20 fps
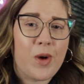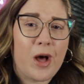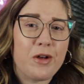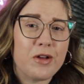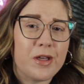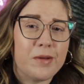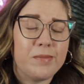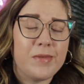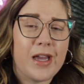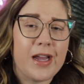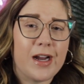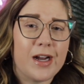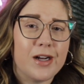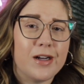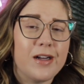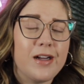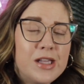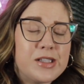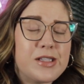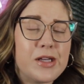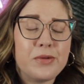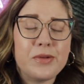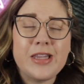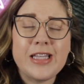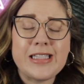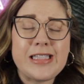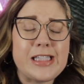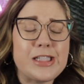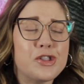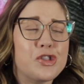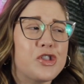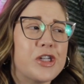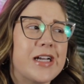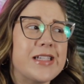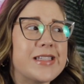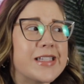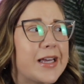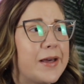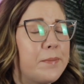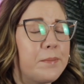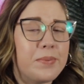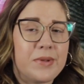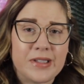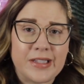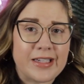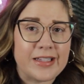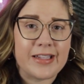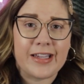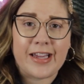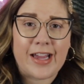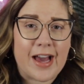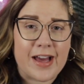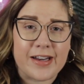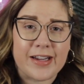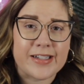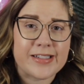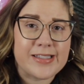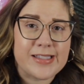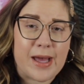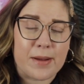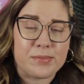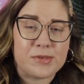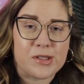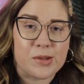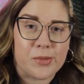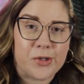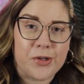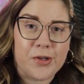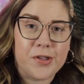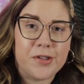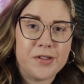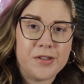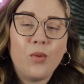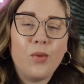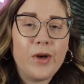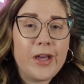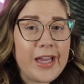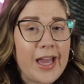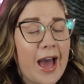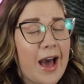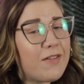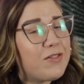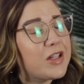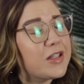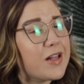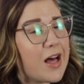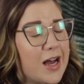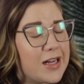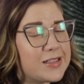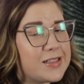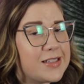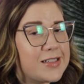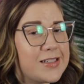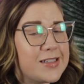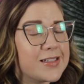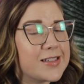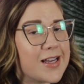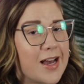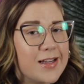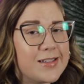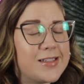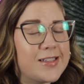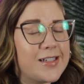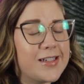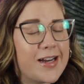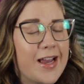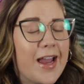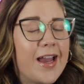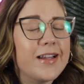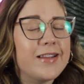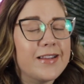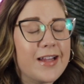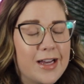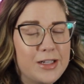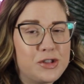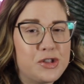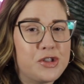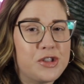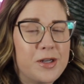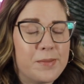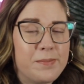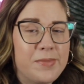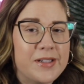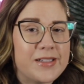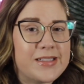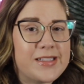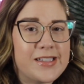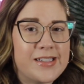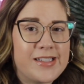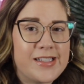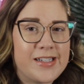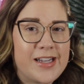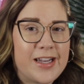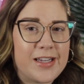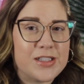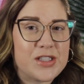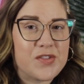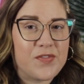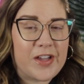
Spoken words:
welcome there. So this is just completely unacceptable. We have a lot to discuss today. Let's jump into today's